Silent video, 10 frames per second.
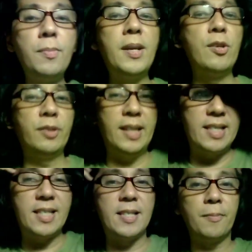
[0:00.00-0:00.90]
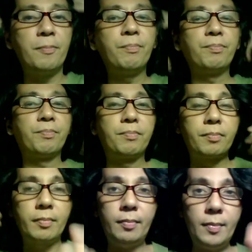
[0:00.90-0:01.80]
may notice,
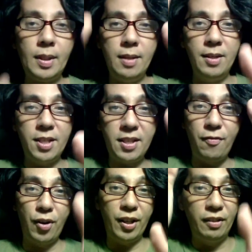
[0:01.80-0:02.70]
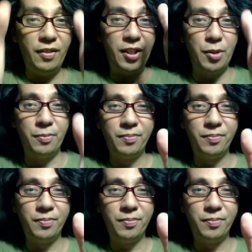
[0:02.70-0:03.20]
this is a vertical video.